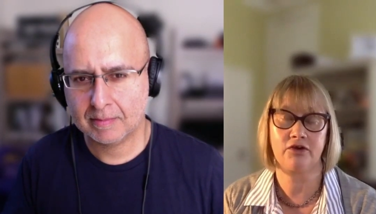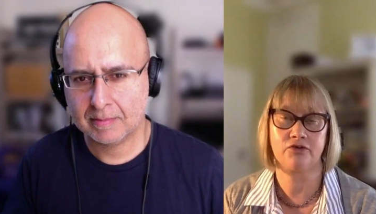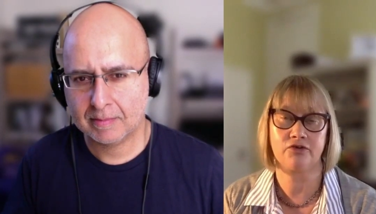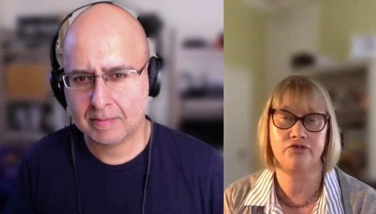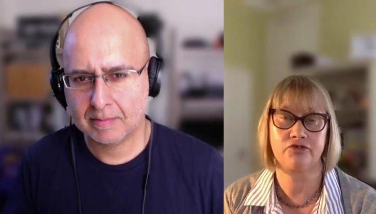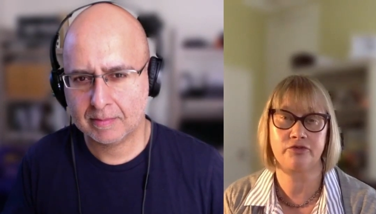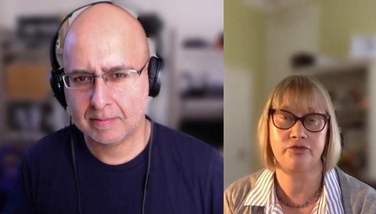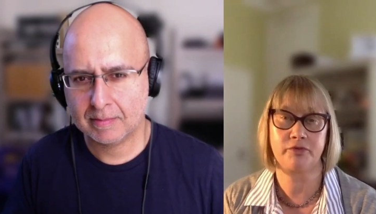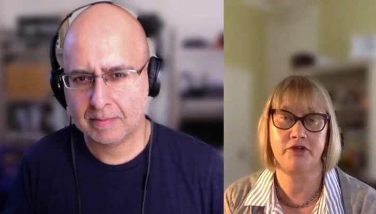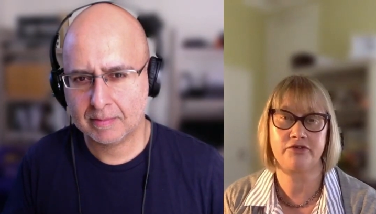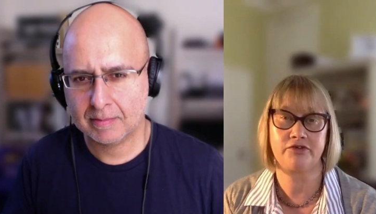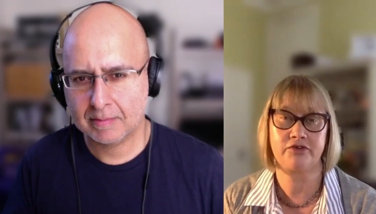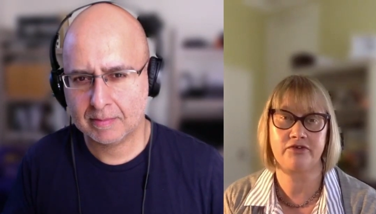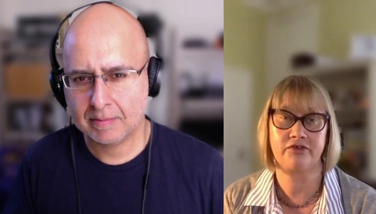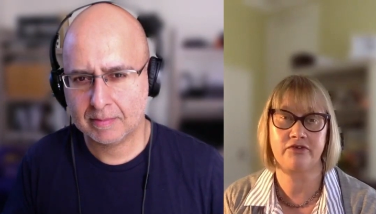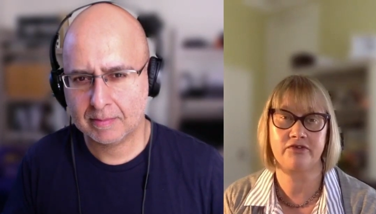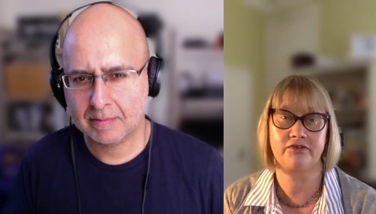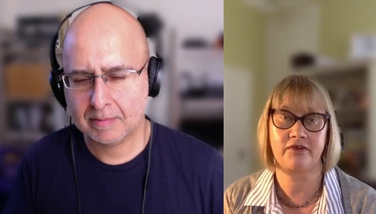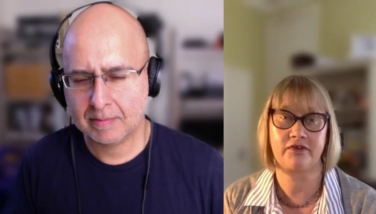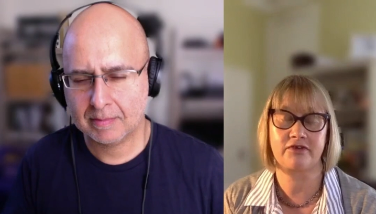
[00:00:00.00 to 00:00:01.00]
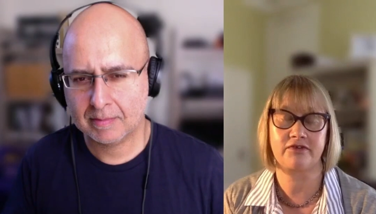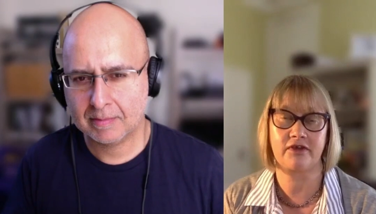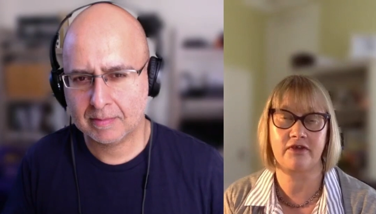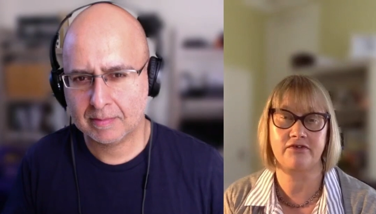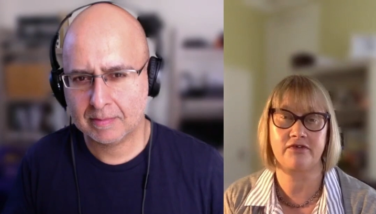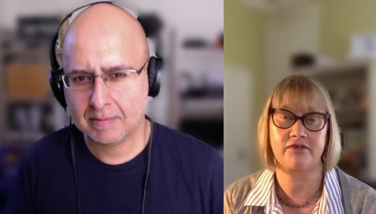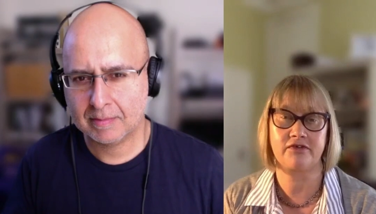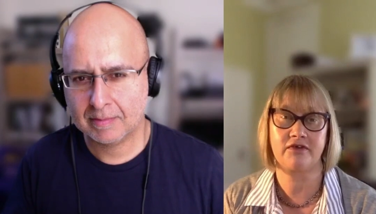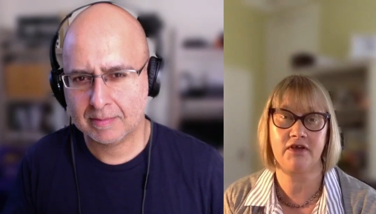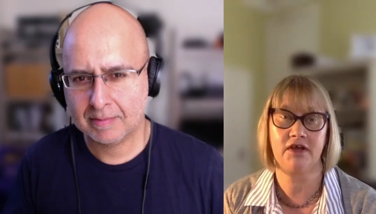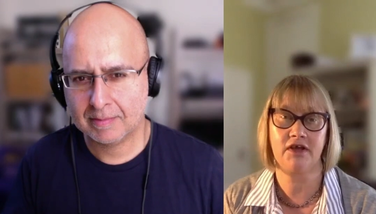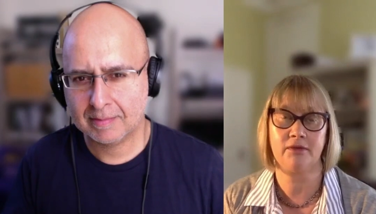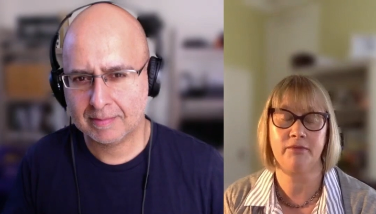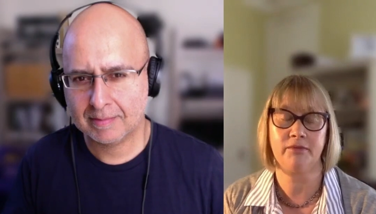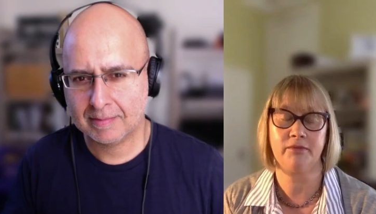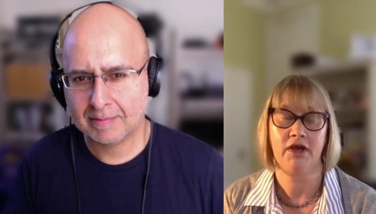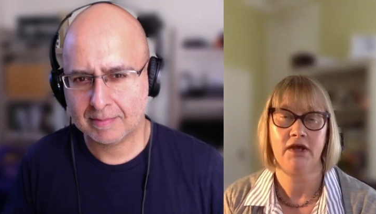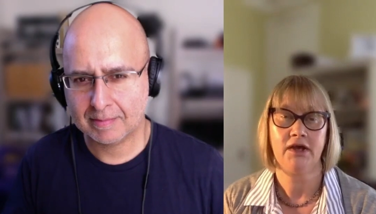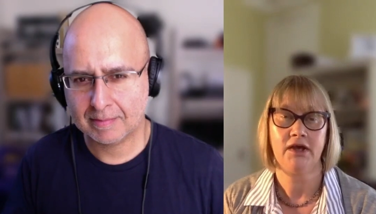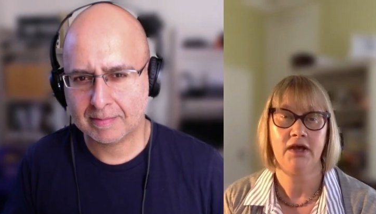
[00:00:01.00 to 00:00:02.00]
Speaker 1: contributing to the success of the
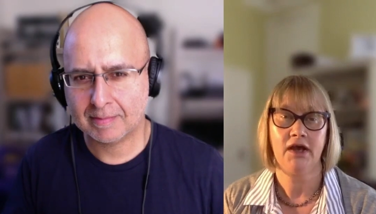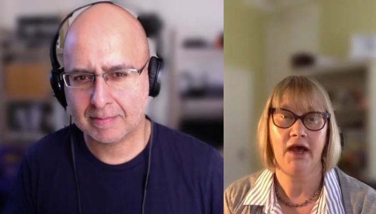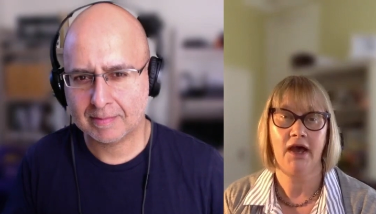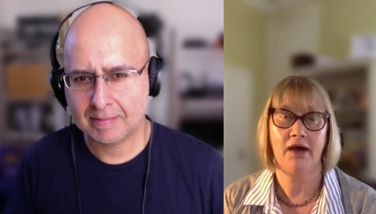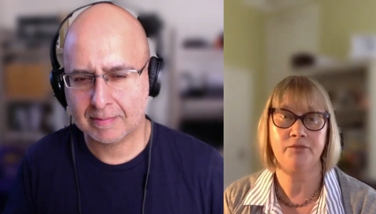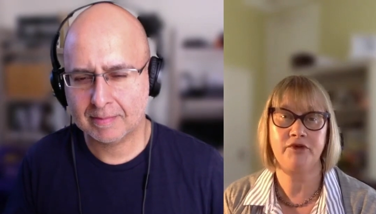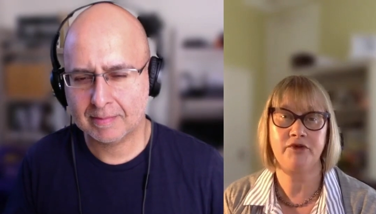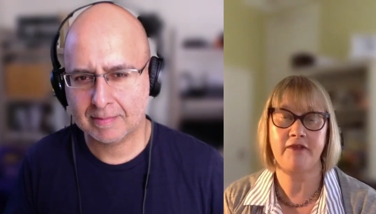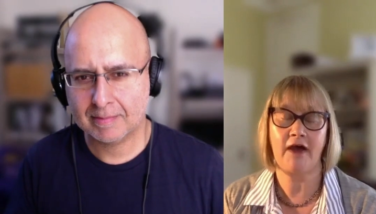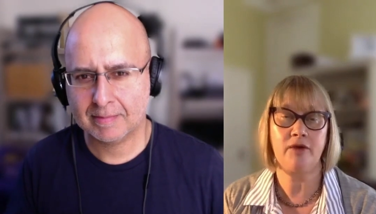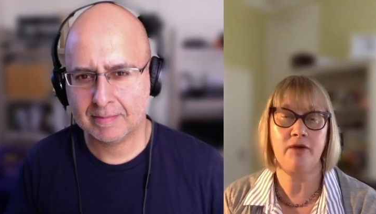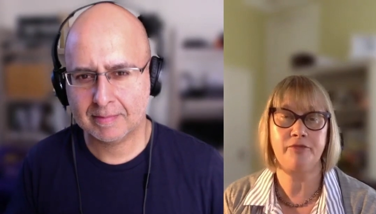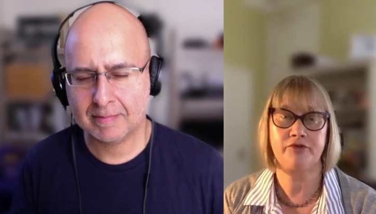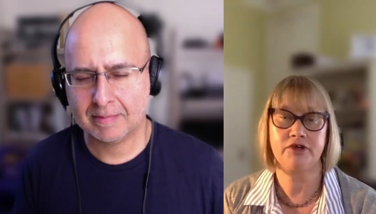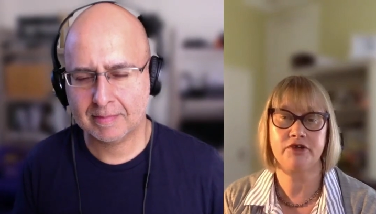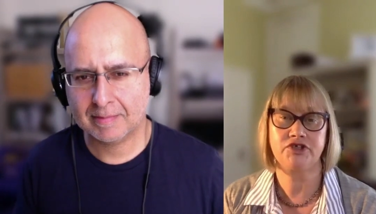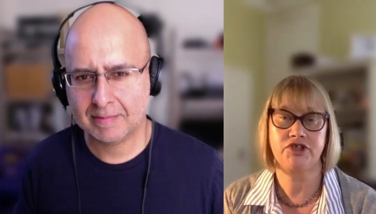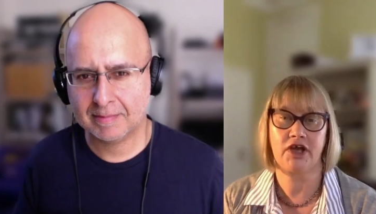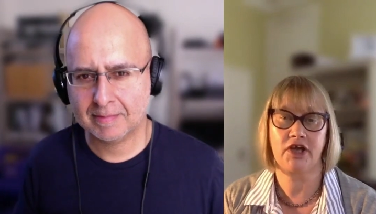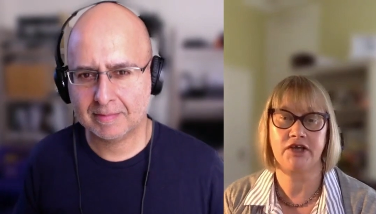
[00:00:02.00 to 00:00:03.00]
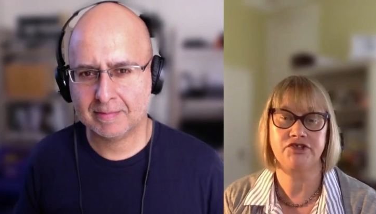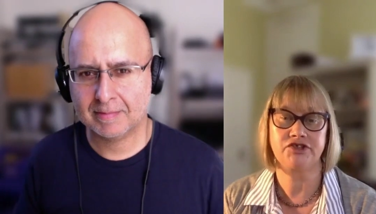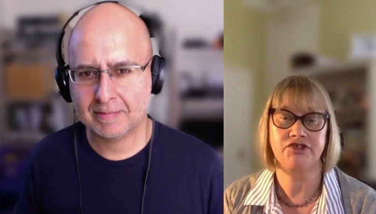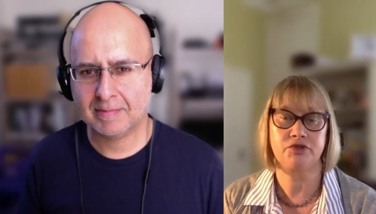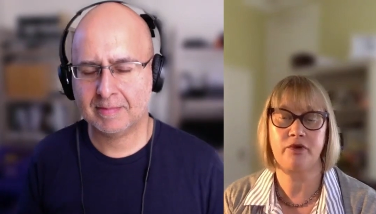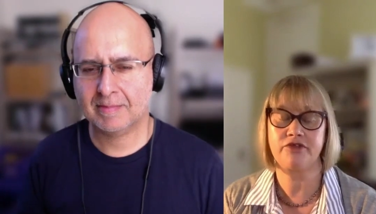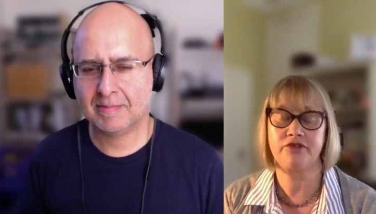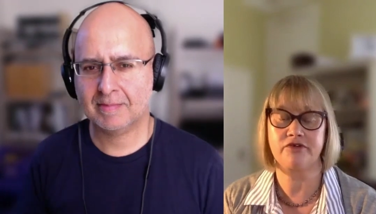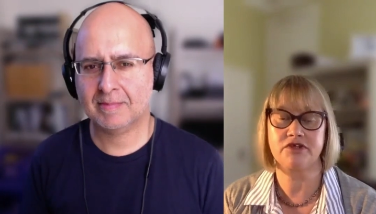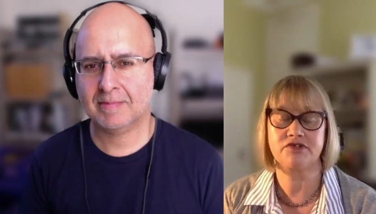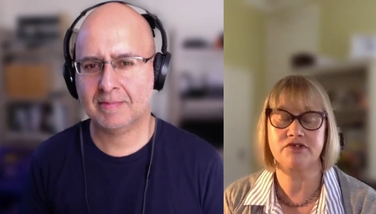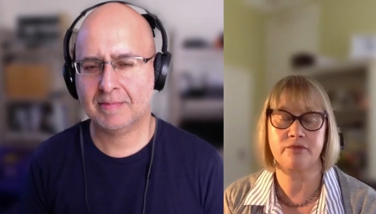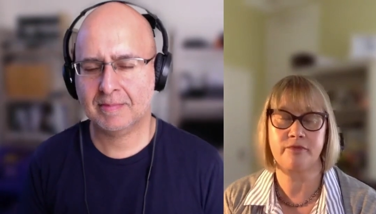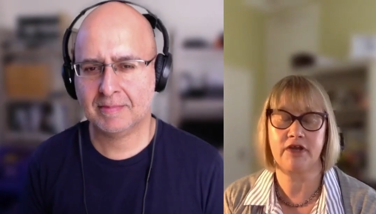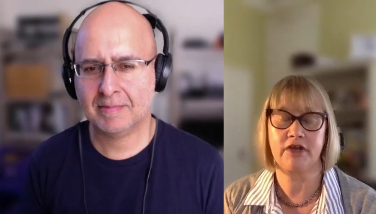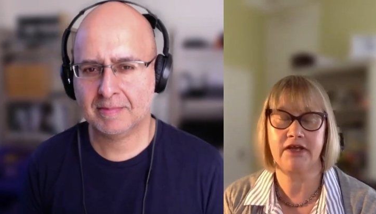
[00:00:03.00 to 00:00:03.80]
team. Hmm. And without appreciation, whether it's from the